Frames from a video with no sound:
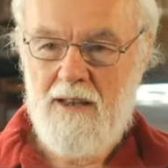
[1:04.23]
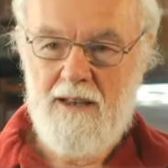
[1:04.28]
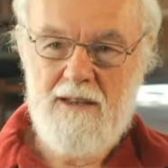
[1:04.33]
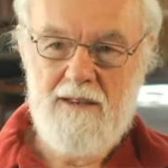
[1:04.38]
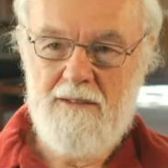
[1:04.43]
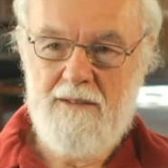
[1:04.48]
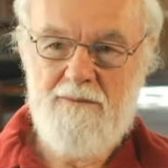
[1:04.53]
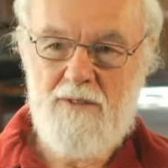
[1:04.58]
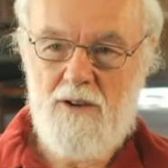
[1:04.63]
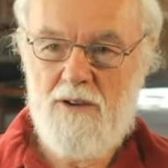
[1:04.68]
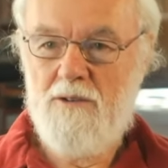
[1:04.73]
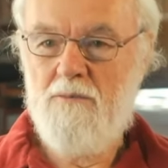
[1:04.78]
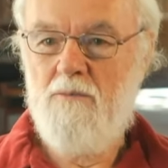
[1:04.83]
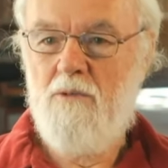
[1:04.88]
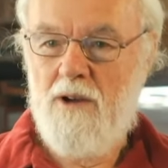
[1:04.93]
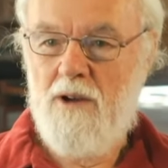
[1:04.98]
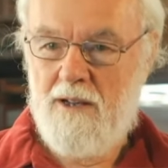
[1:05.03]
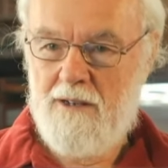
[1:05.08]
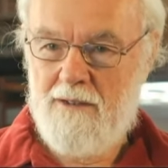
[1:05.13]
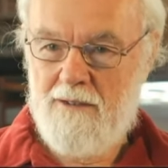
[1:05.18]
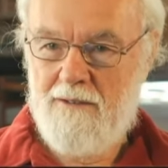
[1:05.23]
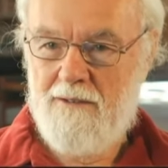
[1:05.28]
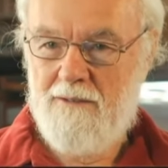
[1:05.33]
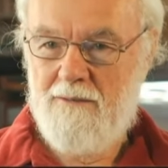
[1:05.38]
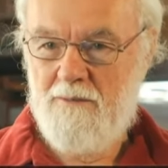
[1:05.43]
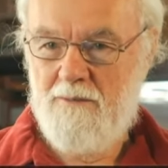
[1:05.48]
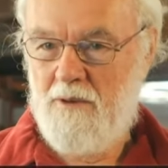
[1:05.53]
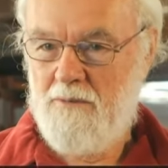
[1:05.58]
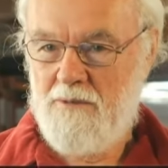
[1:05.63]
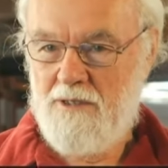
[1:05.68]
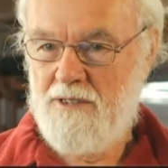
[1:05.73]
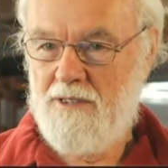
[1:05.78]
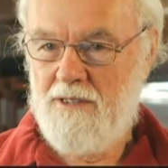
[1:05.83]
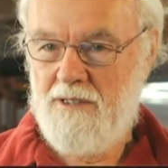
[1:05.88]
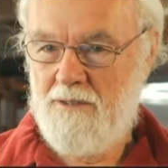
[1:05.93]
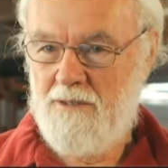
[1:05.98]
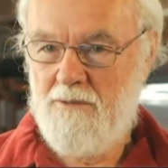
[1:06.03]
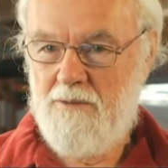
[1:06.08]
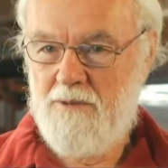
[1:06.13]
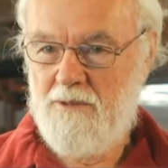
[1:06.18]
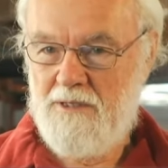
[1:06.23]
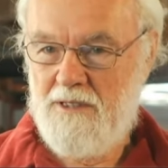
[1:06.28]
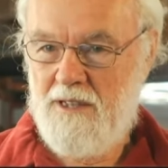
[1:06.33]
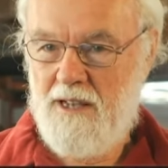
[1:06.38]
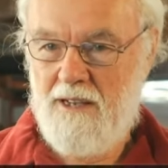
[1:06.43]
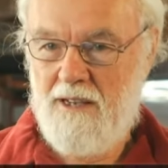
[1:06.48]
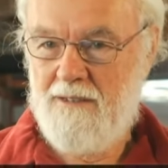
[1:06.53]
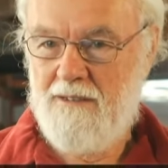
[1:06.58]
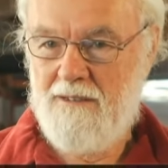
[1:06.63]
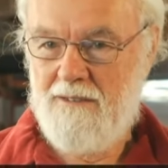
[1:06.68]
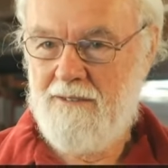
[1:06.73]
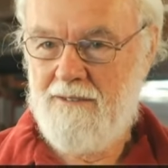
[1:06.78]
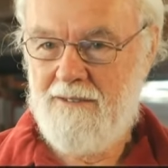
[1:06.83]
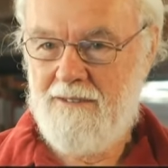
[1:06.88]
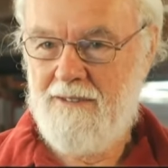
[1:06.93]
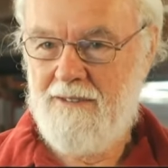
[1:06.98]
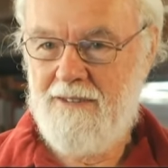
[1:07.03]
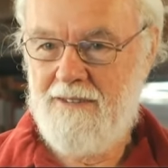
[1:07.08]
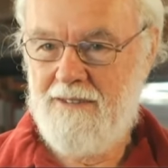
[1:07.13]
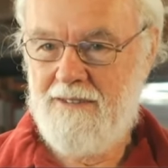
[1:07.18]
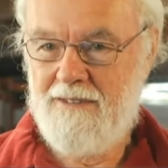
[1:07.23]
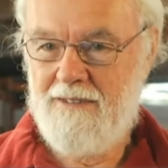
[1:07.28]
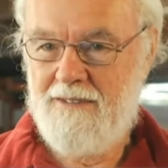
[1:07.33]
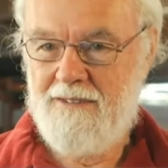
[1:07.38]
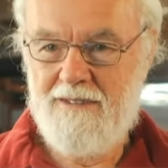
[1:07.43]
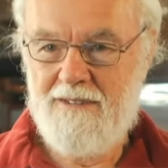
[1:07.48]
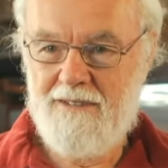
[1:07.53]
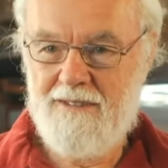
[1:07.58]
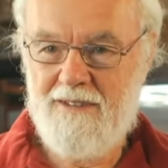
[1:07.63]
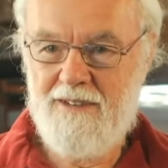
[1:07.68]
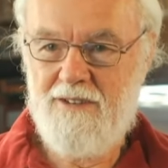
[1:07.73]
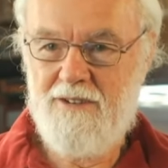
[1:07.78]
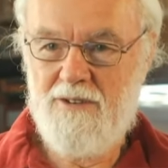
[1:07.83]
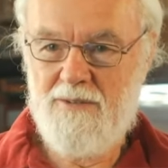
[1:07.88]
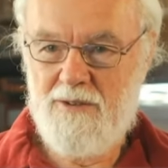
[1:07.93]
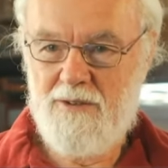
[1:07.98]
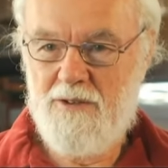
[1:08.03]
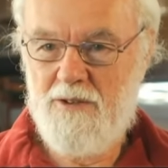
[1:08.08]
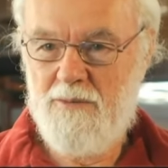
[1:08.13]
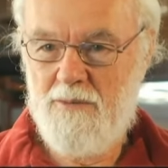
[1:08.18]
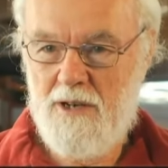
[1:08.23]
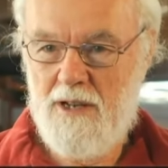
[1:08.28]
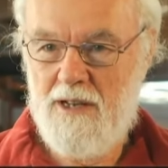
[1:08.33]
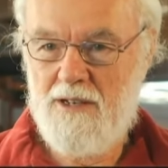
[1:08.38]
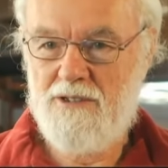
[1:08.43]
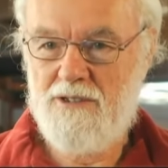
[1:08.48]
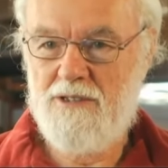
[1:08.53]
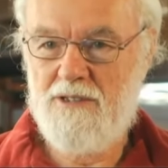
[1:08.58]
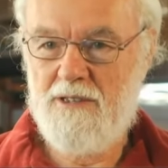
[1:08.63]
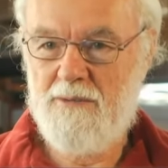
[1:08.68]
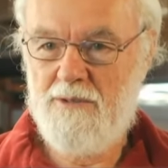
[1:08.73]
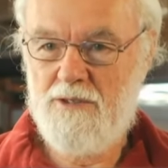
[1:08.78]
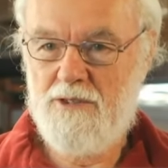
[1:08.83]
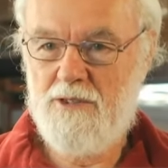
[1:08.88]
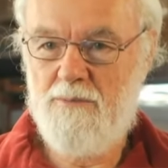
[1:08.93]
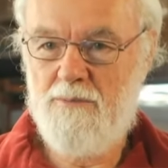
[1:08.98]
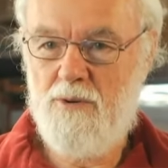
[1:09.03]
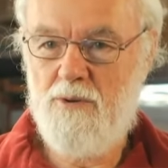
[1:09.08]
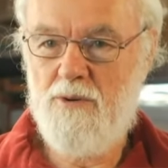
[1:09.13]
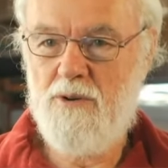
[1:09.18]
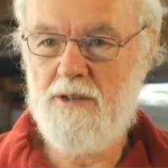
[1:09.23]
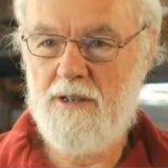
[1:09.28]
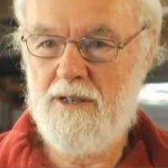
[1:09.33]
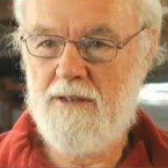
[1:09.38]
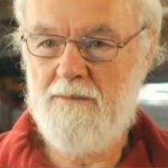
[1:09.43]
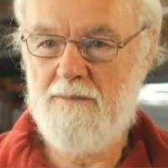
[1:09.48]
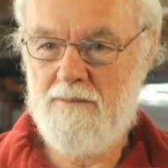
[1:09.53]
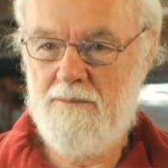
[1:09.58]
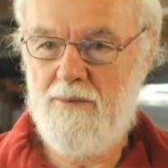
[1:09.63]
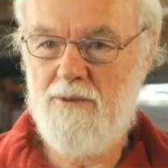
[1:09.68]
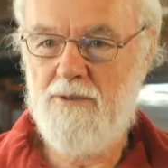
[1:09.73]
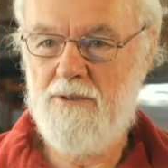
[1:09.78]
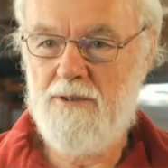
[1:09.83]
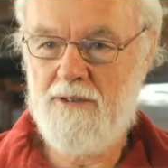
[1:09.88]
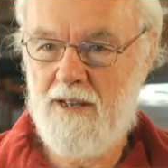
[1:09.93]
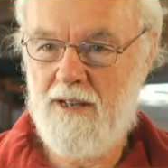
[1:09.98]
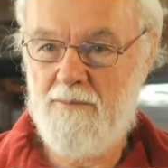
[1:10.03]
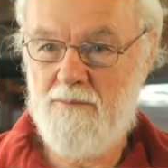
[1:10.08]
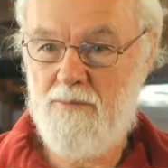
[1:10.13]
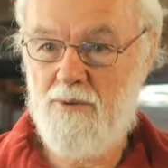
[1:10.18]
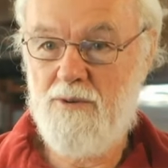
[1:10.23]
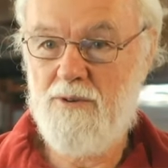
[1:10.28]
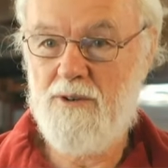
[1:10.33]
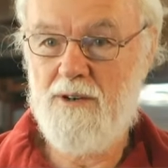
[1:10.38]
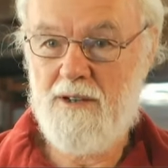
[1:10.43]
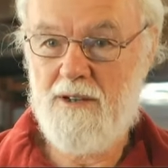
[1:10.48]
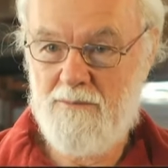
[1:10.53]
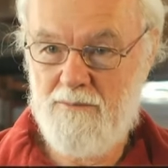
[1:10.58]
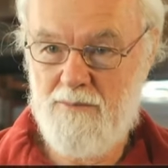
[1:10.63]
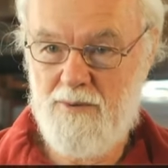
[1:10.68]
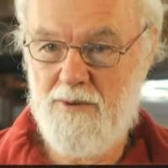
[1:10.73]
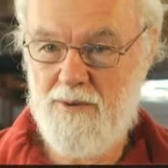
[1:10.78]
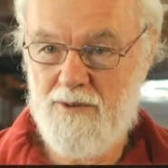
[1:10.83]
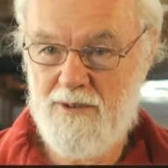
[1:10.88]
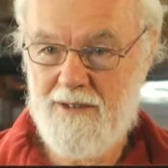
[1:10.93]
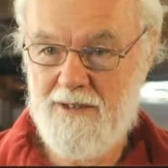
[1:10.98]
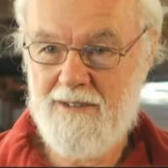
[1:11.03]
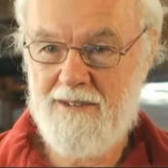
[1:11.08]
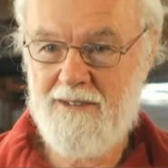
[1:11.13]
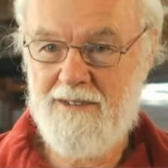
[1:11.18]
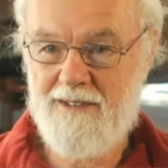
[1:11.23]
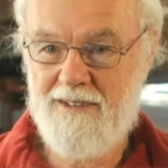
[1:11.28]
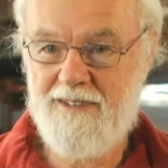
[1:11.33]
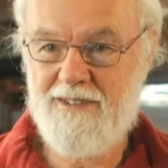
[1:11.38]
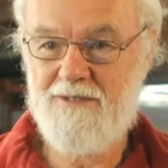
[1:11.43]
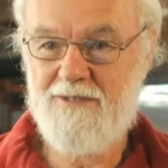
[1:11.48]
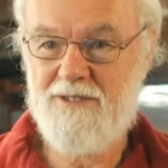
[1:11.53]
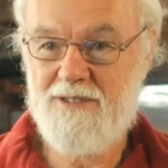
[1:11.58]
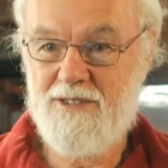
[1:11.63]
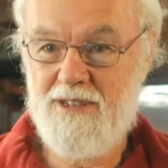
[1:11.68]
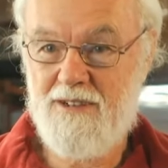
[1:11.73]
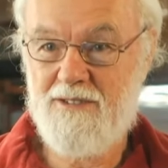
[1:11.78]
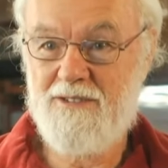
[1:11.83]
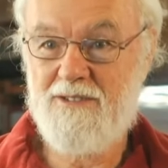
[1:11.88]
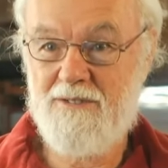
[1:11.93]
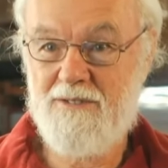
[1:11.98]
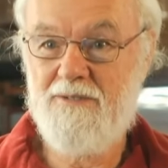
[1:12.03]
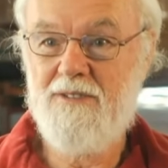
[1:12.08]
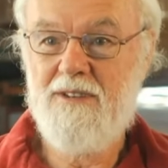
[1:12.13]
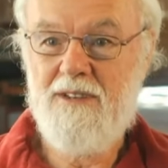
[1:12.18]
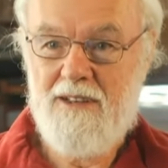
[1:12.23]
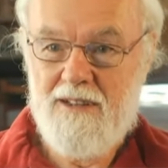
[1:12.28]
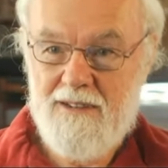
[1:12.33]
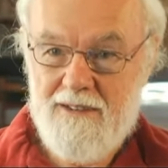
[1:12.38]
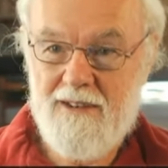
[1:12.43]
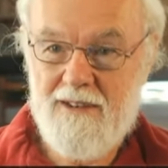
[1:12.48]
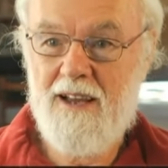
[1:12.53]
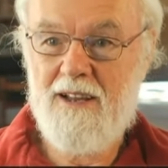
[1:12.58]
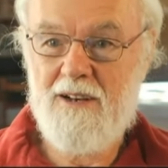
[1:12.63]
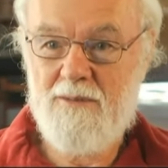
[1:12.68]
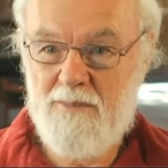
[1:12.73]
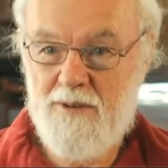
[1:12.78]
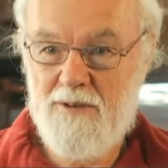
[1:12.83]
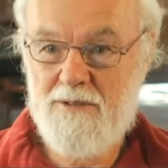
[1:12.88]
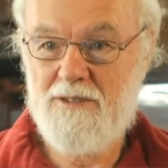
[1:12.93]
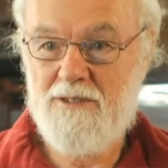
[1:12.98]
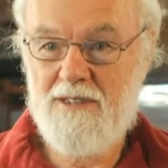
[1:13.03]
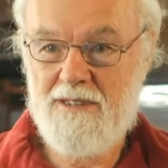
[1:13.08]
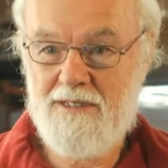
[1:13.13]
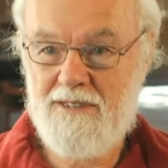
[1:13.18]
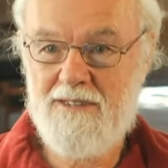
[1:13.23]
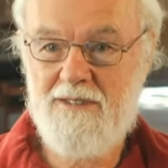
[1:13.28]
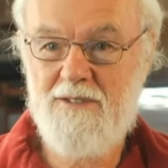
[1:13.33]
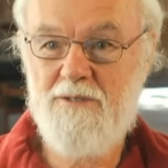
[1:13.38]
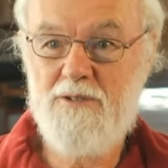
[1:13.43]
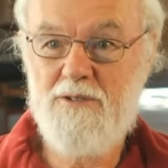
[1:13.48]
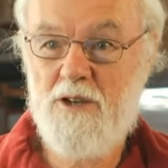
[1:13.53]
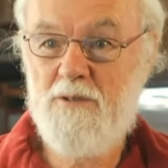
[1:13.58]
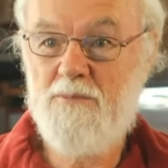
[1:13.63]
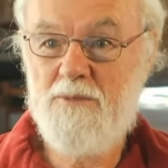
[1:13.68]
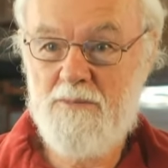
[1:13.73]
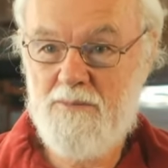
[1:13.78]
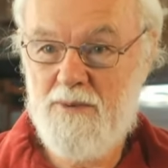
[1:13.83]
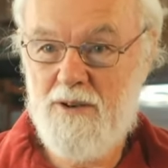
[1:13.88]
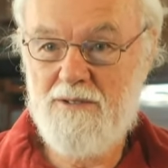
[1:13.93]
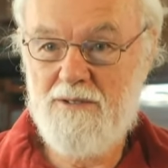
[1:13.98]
Uh, in volume one, what we see towards the end is a theory of accumulation in which the poor get poorer and poorer and poorer as a result of the kind of processes, the utopian